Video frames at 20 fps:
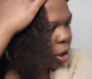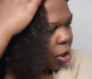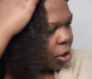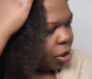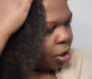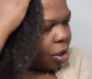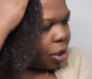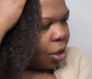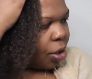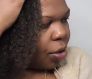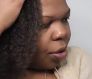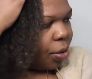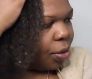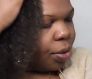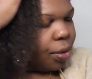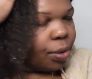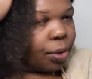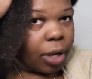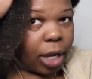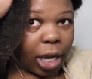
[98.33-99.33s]
So,
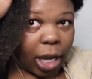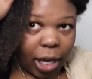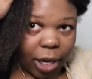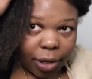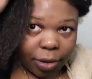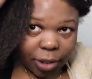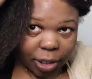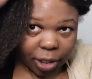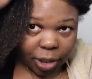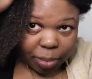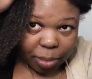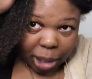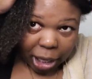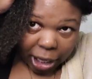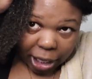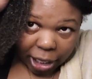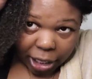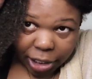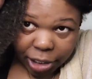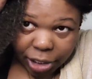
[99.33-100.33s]
how did my
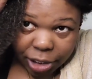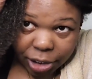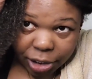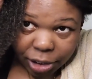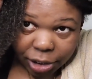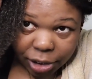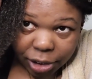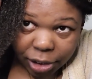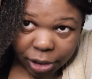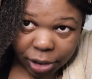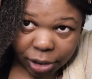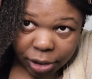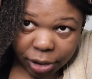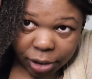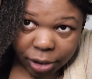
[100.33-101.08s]
edges